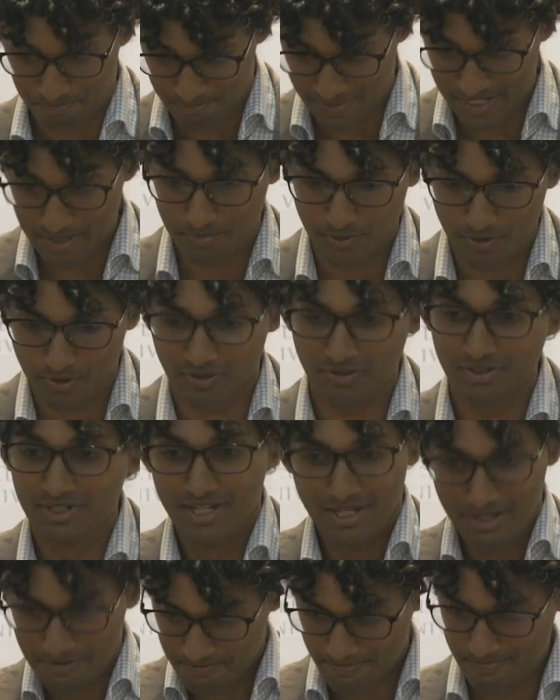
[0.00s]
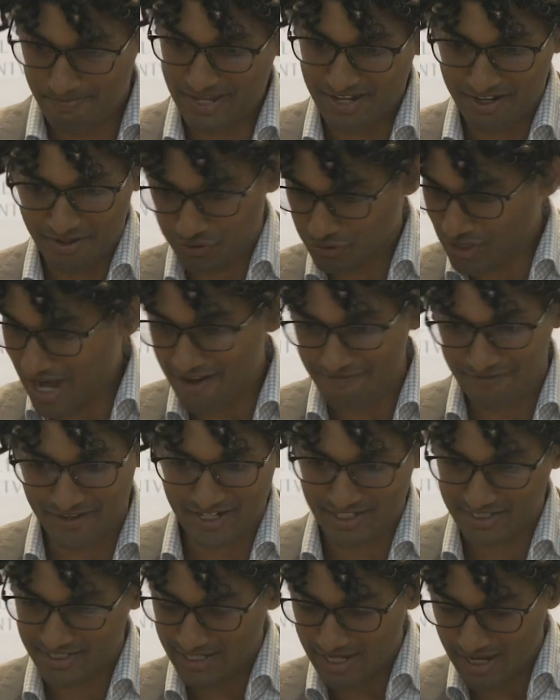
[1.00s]
people being
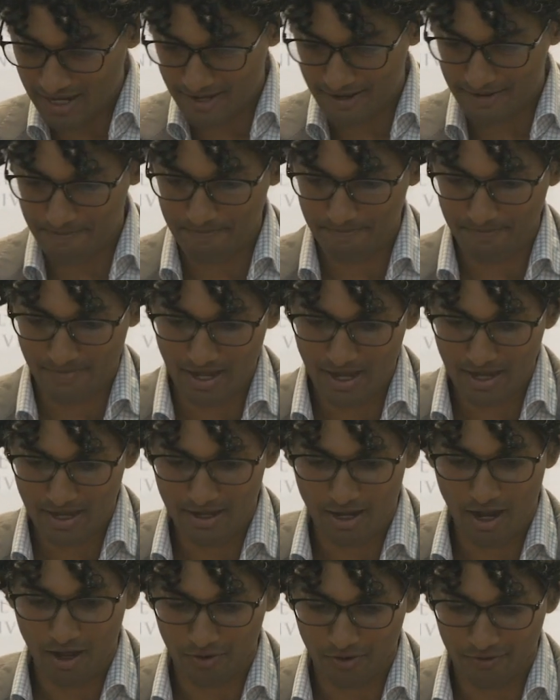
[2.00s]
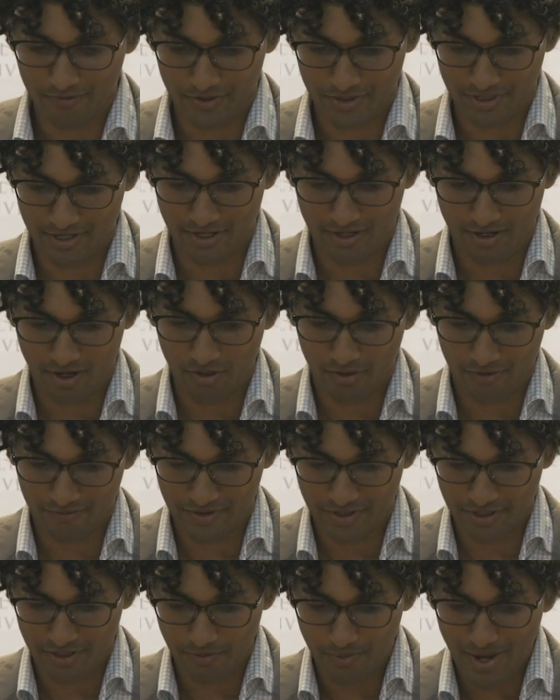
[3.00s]
trafficked all over
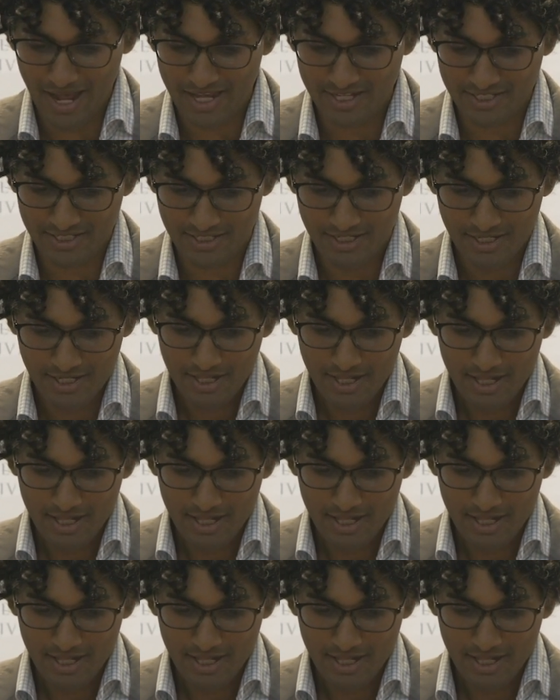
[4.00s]
the U.S.